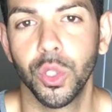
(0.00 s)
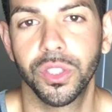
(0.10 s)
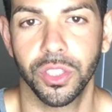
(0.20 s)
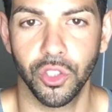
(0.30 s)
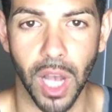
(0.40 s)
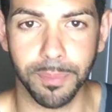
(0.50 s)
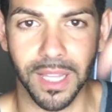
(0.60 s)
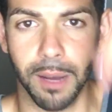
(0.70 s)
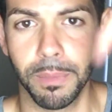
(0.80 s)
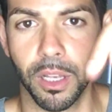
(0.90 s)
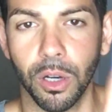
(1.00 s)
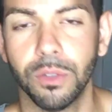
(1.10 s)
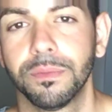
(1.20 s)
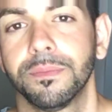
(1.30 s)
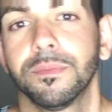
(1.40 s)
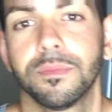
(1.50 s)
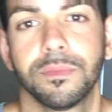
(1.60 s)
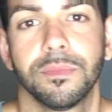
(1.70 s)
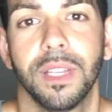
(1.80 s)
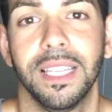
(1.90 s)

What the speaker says: drop down below and